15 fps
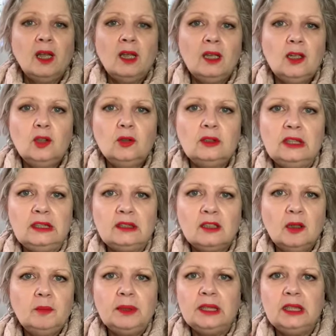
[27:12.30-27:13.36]
this
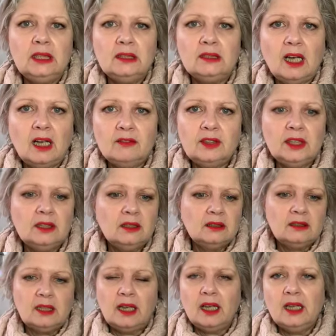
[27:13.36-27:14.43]
company is having a
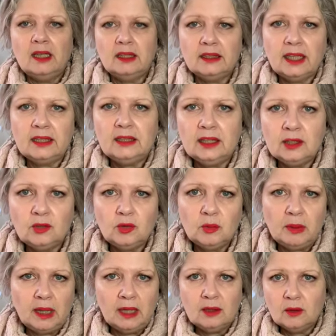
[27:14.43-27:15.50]
sale and I need to
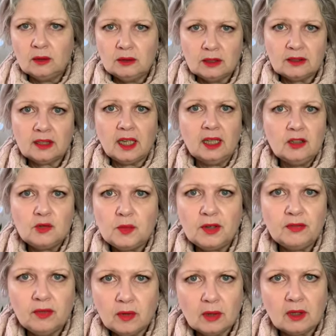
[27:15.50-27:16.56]
buy all the skins
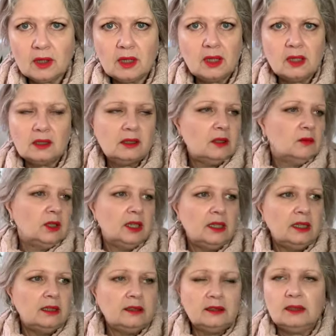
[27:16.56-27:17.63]
before somewhere
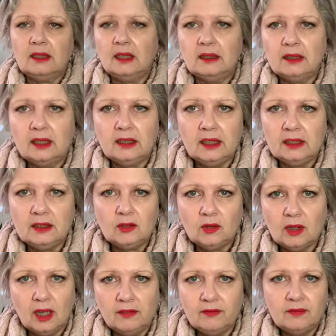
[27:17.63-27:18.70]
else, and I need to
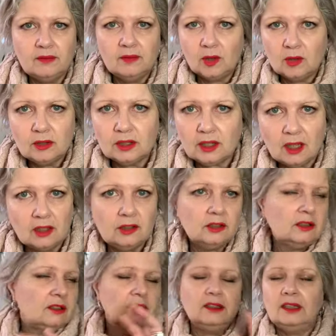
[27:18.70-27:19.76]
have all the
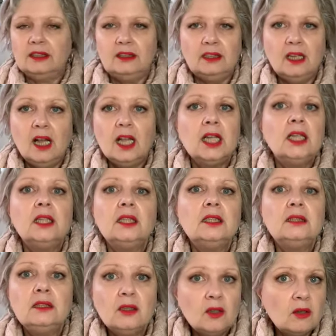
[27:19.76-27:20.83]
colors, and
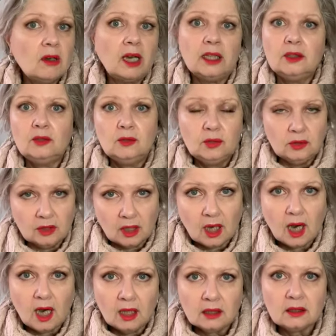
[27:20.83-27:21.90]
no, I do
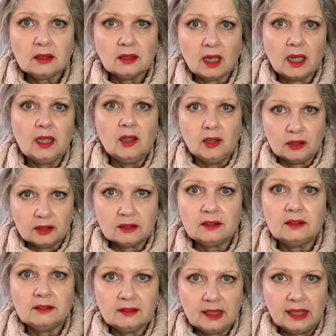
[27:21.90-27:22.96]
not. I learned
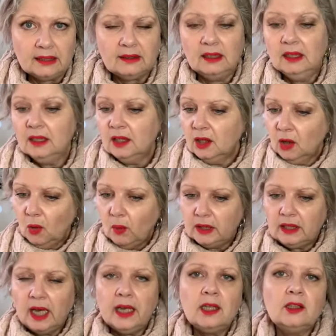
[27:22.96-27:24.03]
that. What
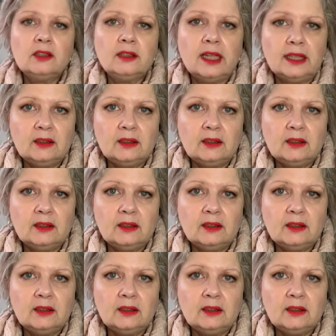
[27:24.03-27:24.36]
I learned